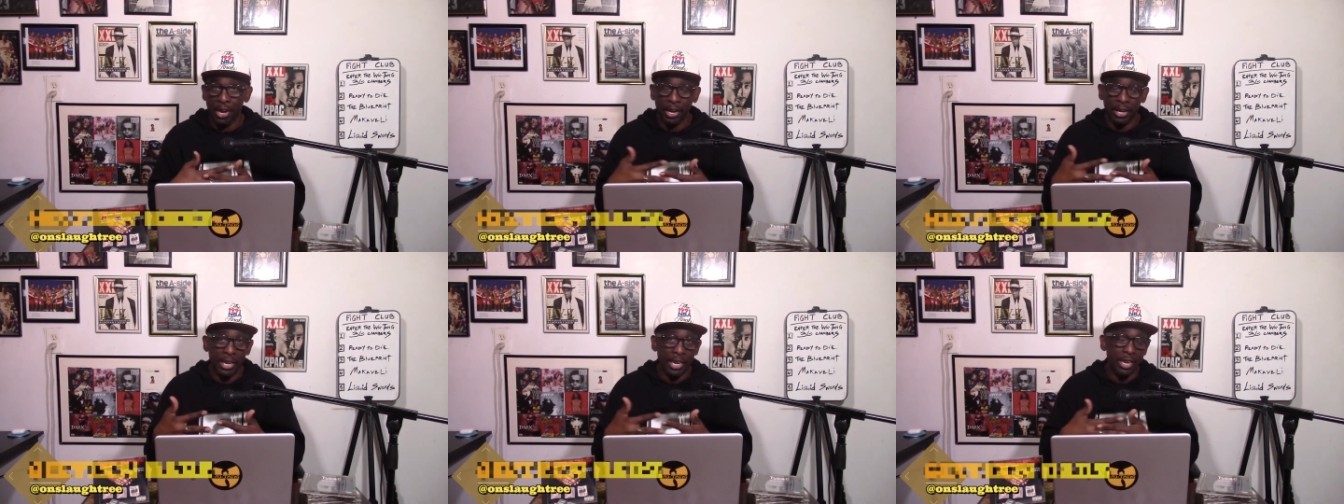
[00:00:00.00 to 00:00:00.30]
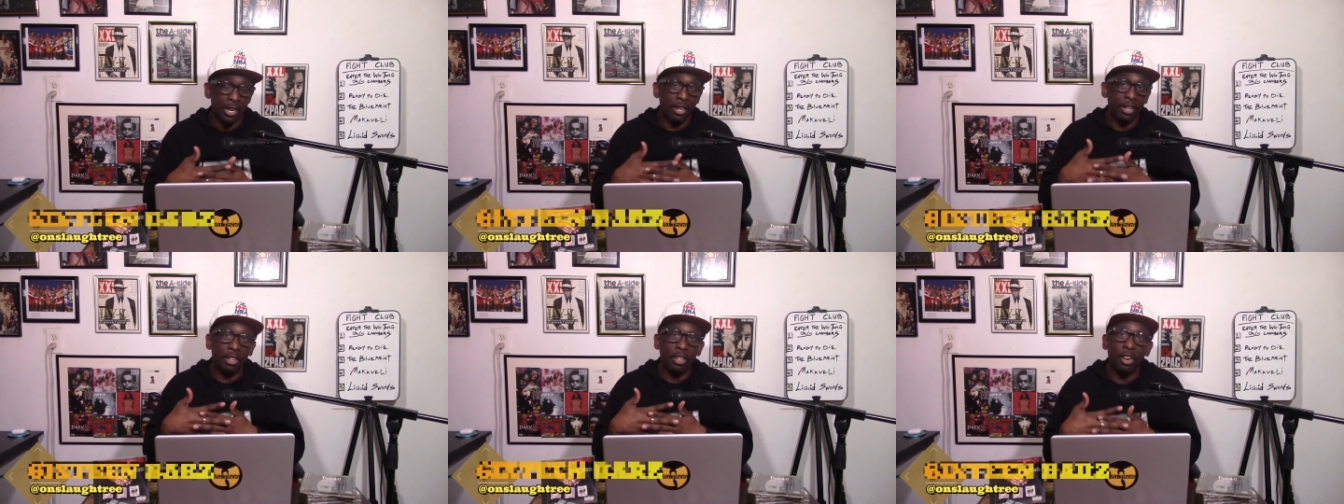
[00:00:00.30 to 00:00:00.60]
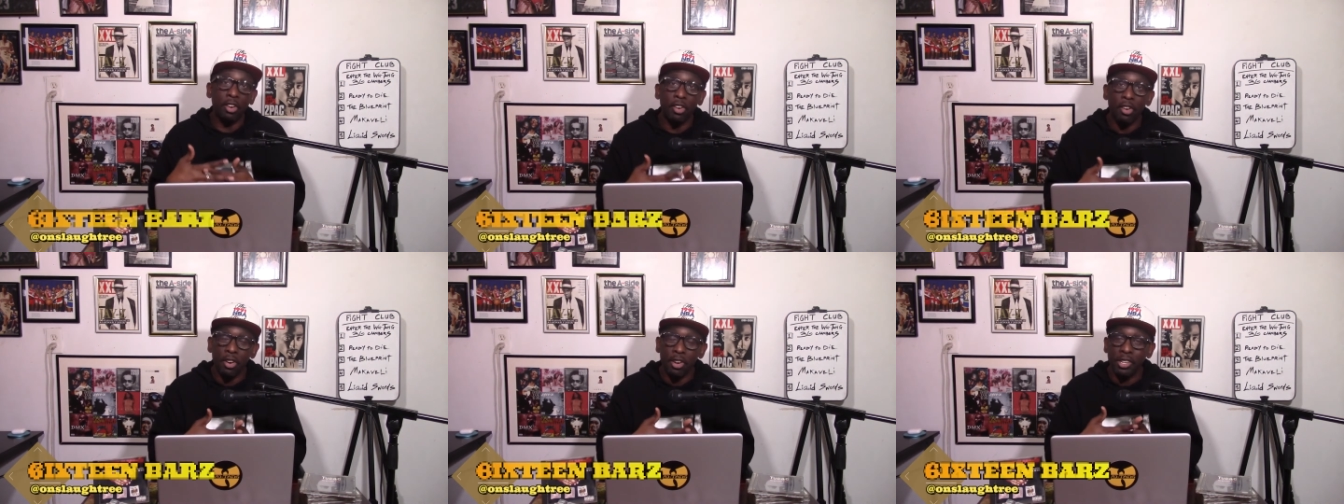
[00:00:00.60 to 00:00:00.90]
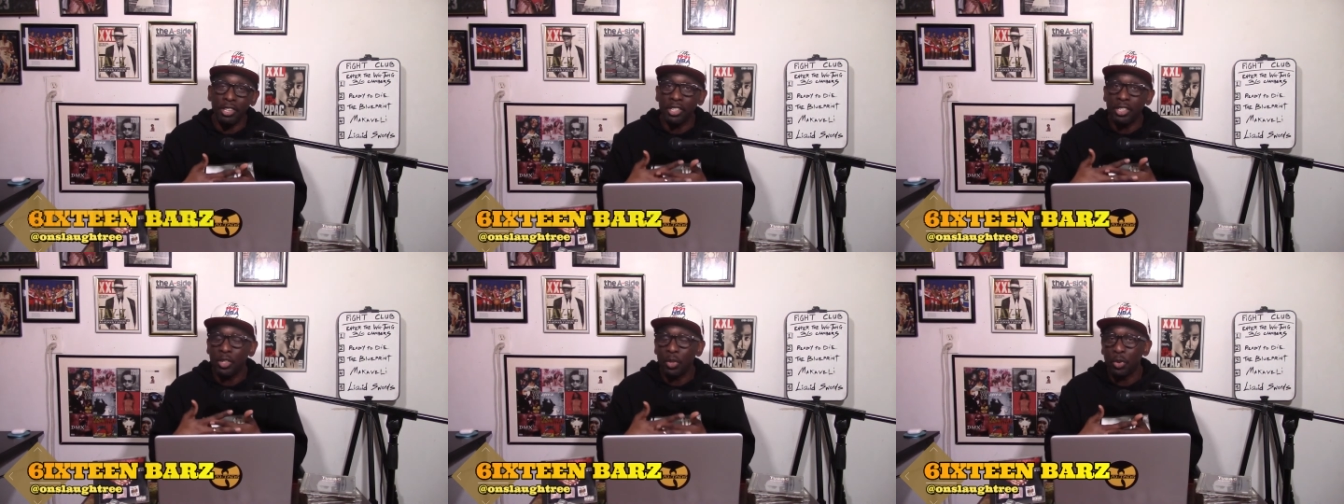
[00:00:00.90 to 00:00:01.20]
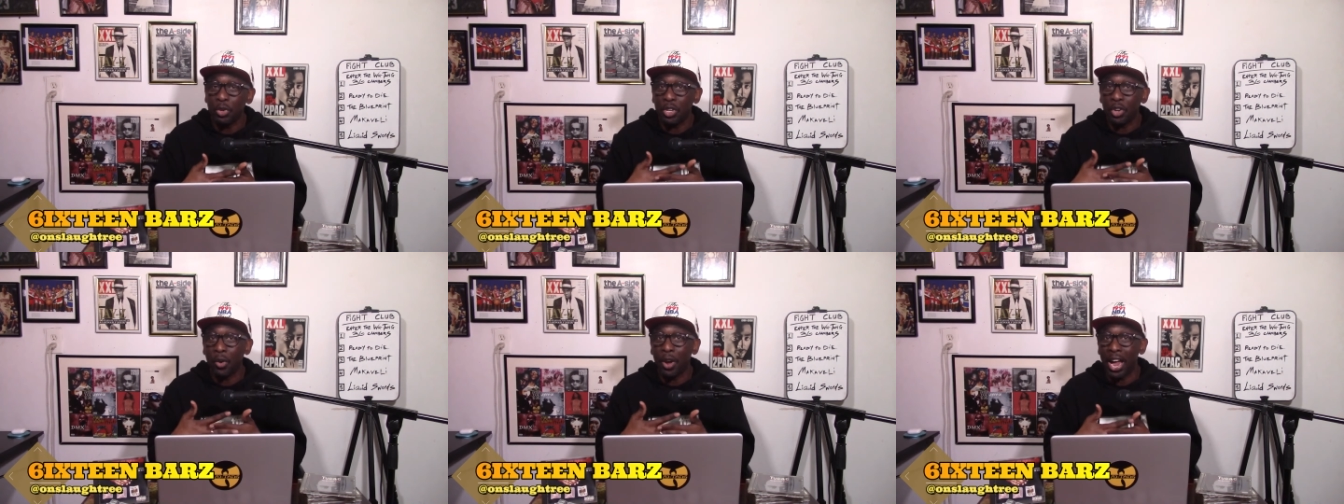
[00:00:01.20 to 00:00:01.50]
again, third
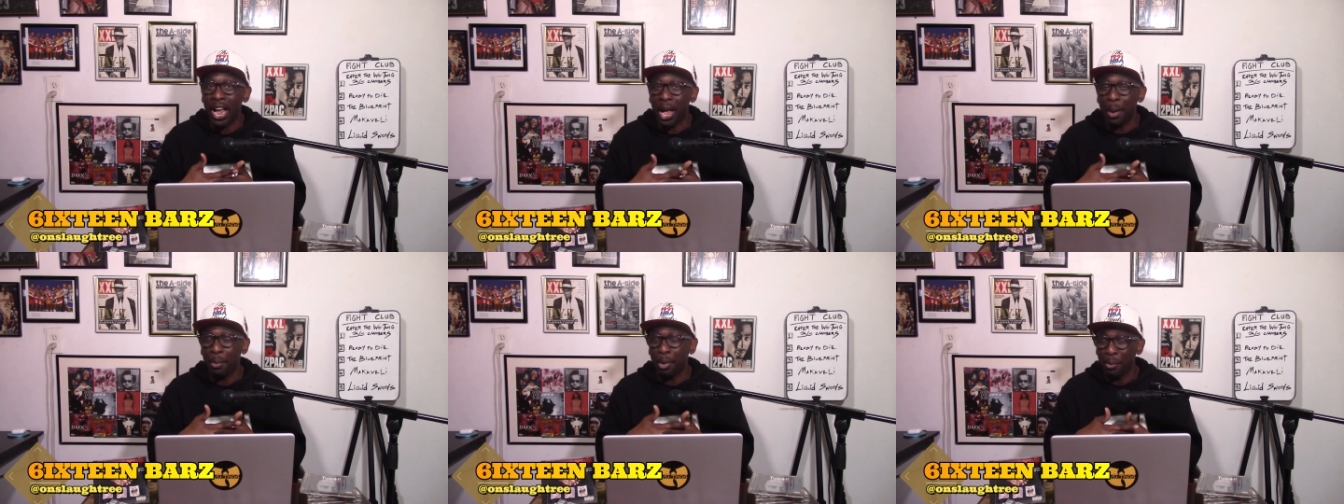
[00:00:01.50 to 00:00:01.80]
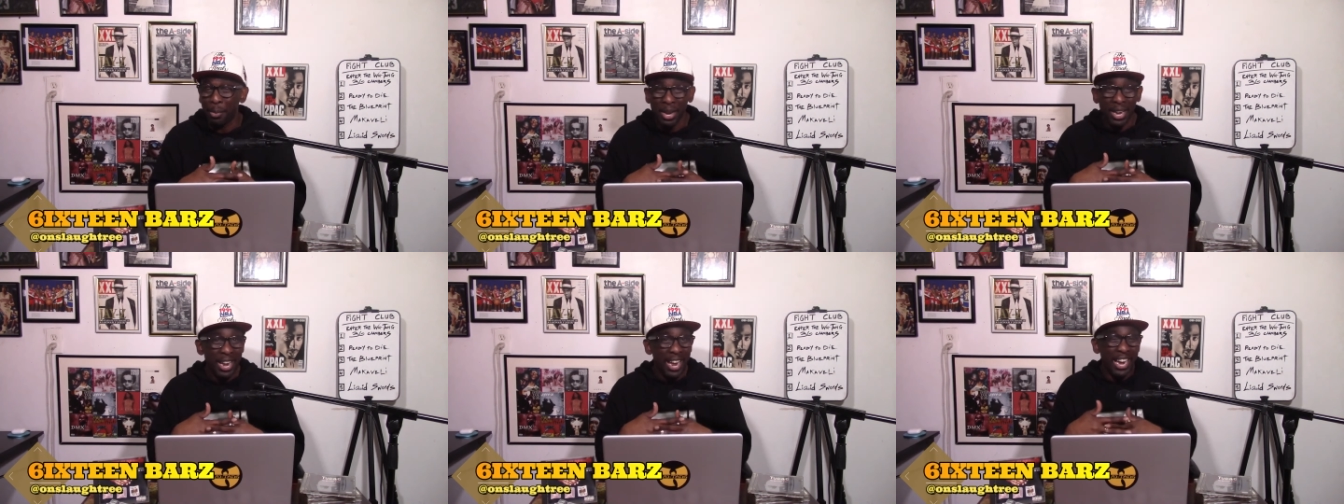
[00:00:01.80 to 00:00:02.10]
studio album.